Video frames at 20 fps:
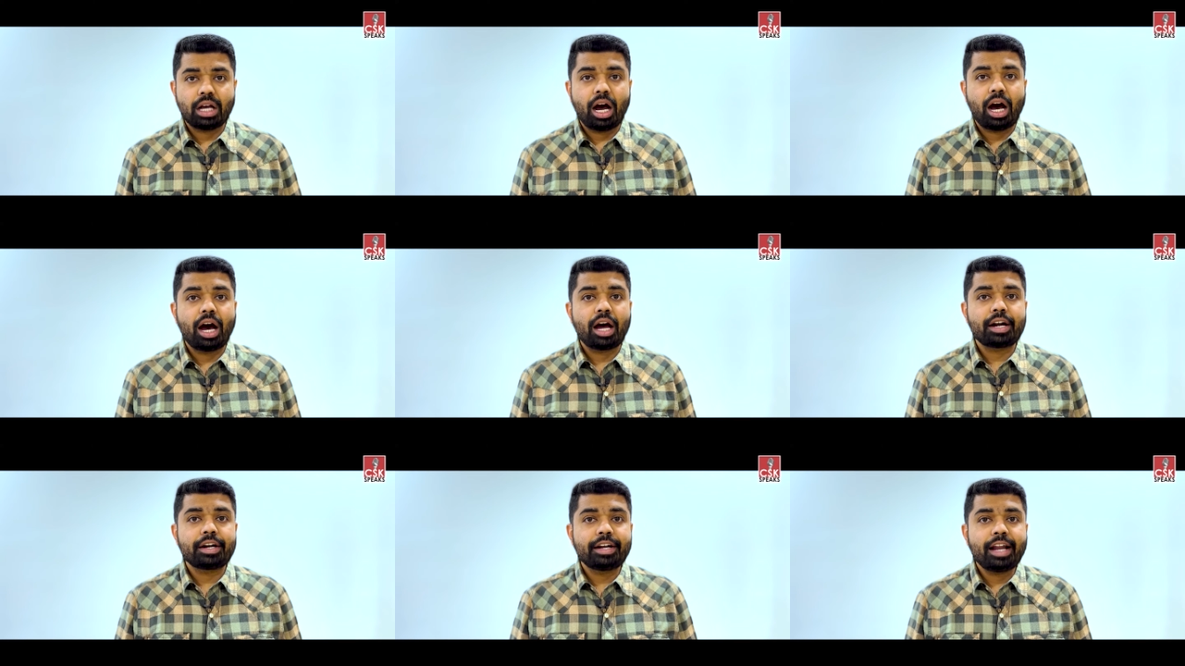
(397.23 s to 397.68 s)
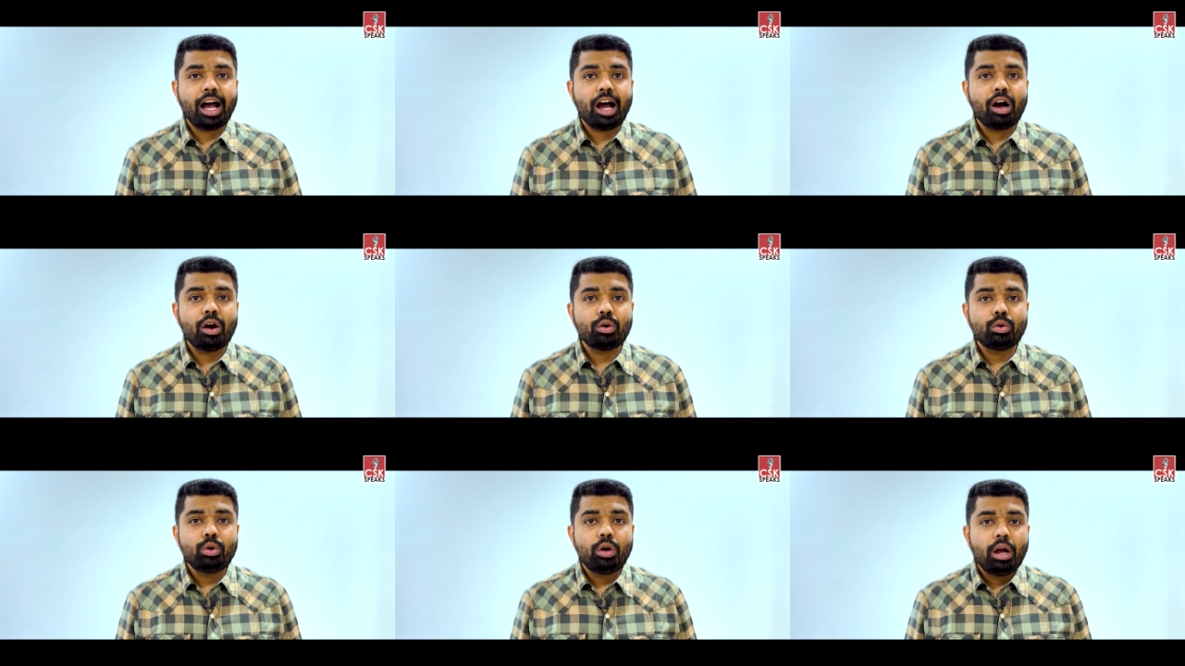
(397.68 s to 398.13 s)
are
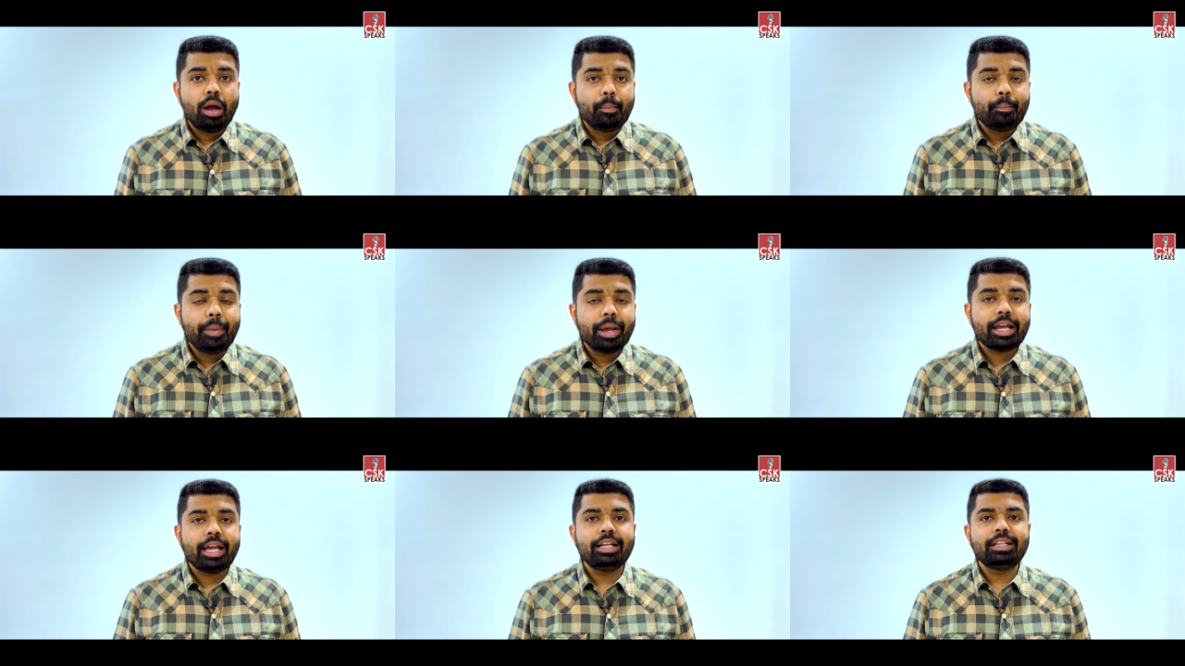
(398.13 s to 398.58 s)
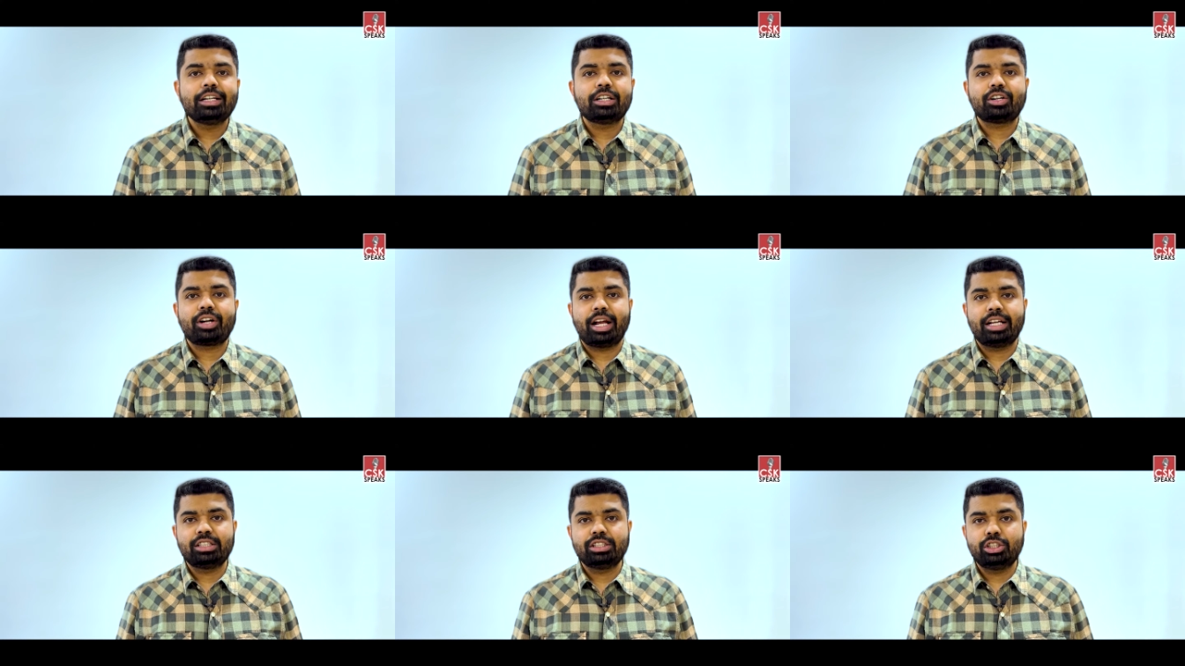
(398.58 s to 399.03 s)
now making the
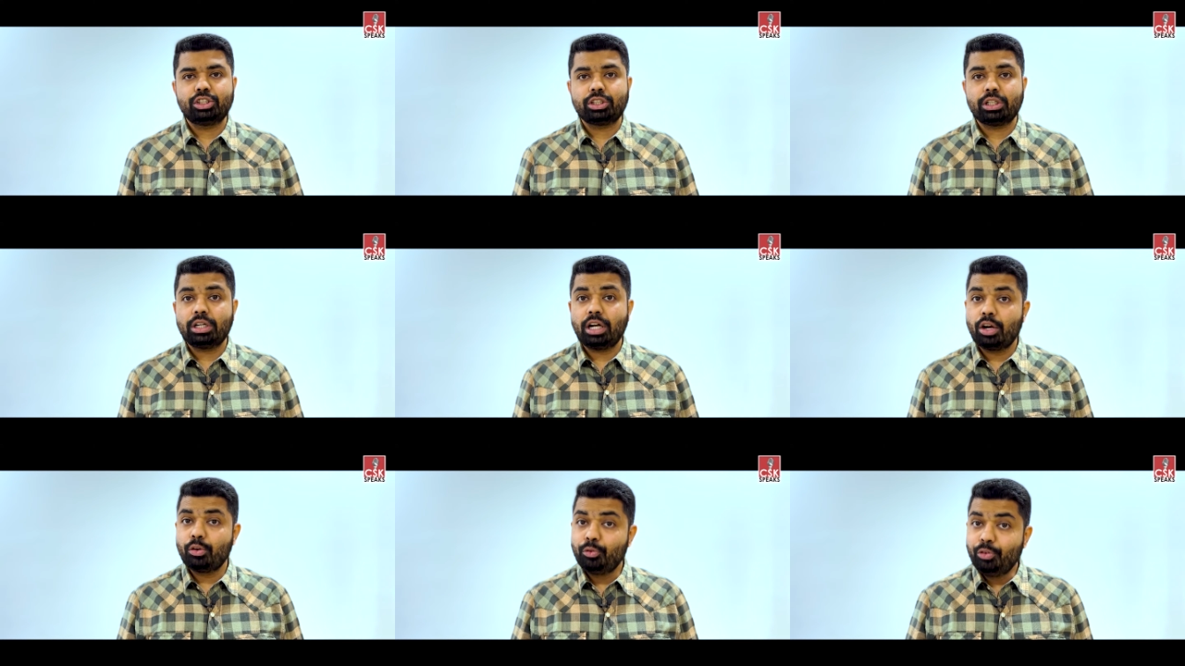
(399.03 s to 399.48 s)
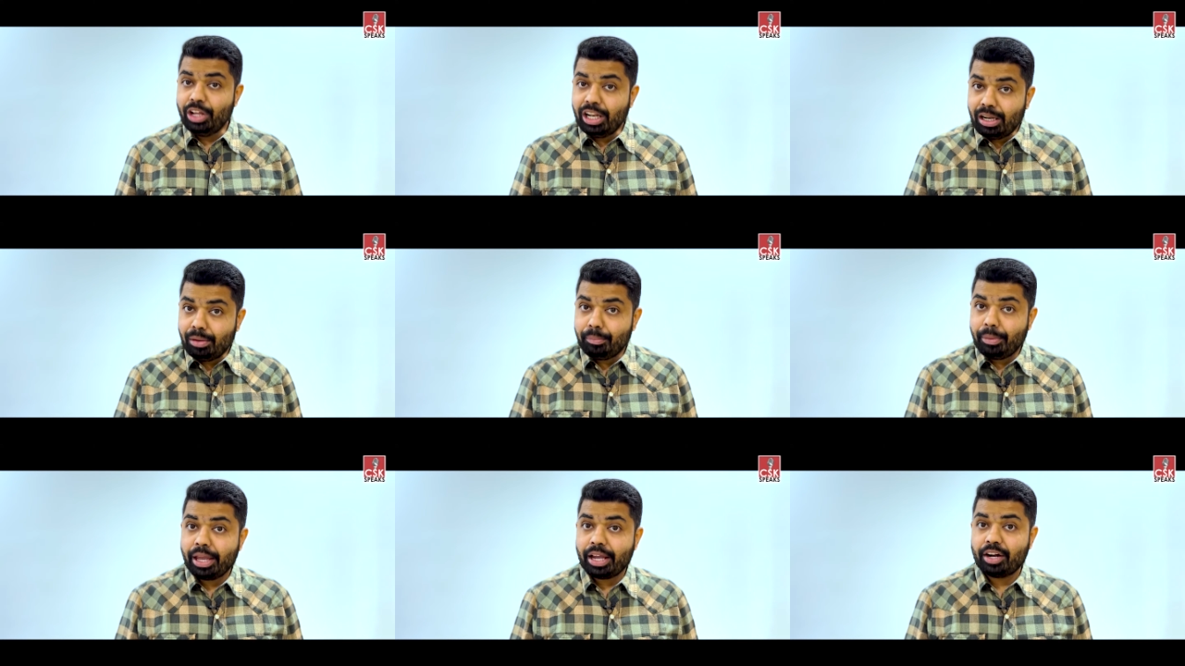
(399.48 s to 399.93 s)
transition and will
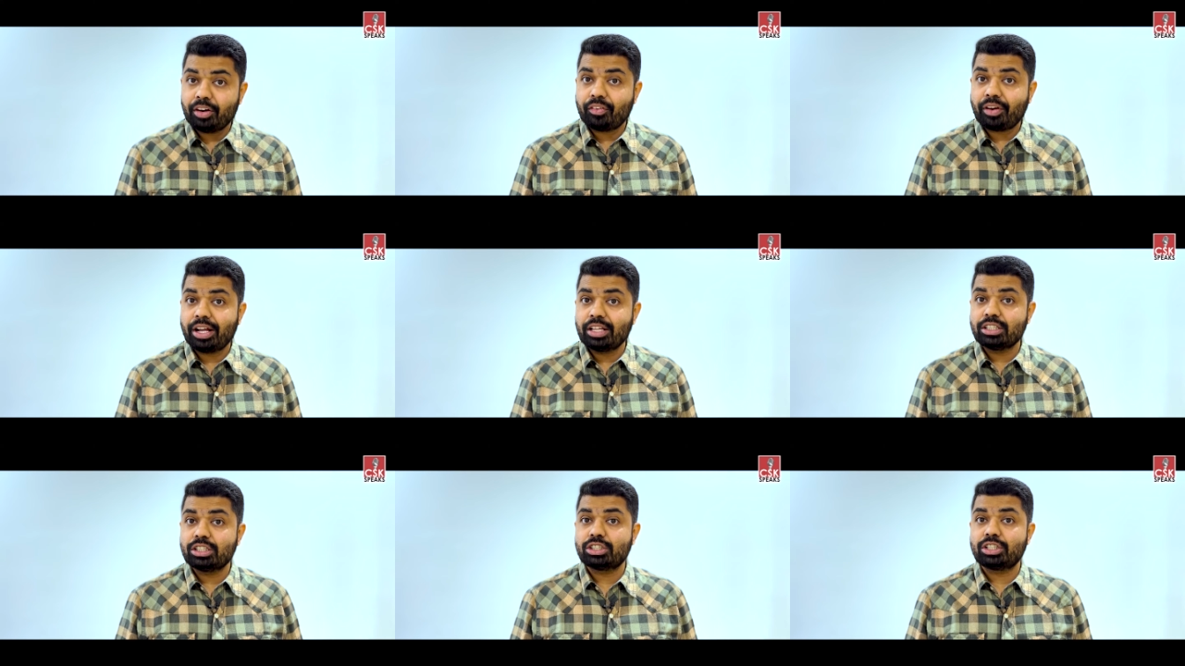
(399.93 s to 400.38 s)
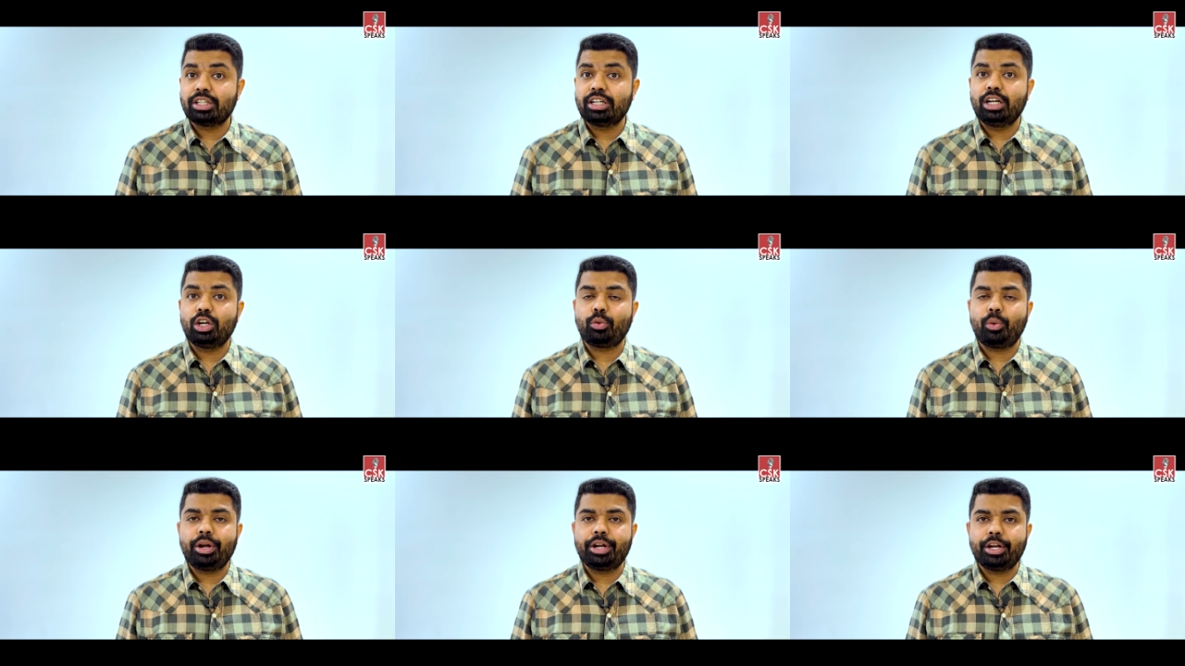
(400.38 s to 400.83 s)
make a transition in
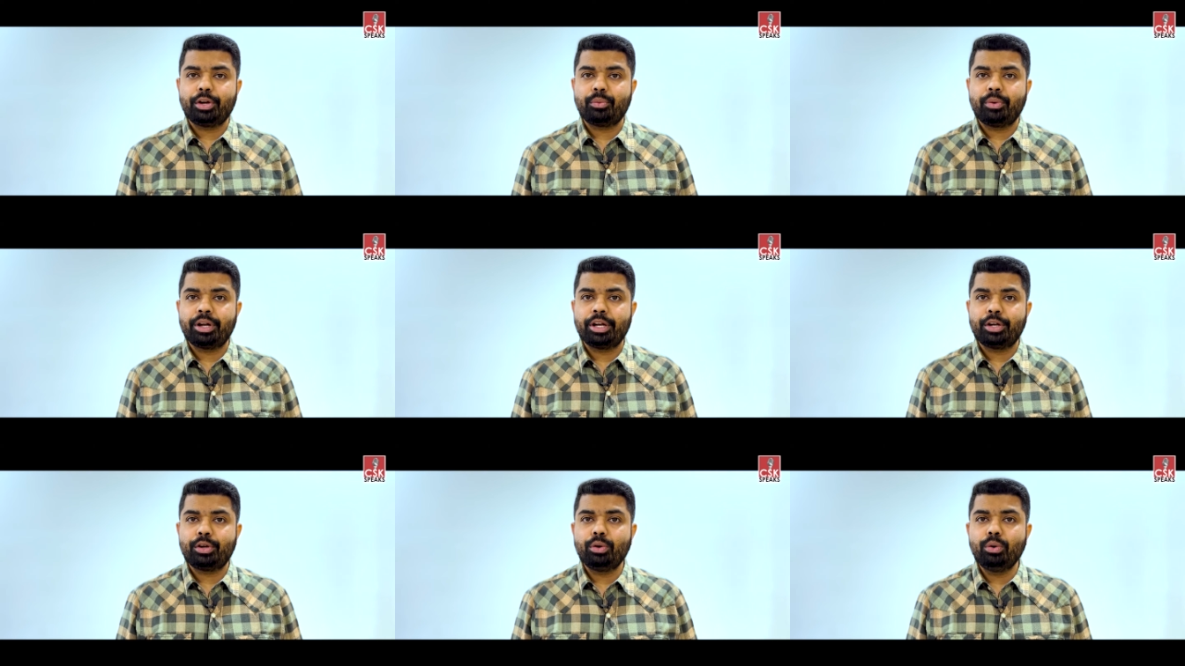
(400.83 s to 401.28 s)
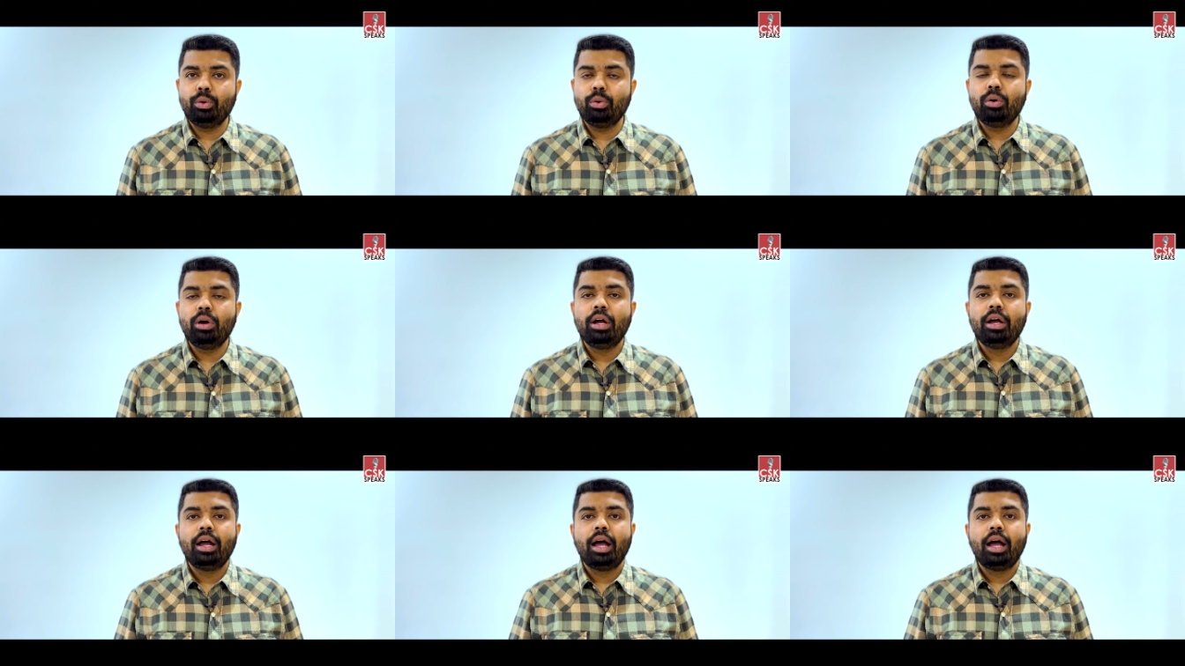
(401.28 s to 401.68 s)
2022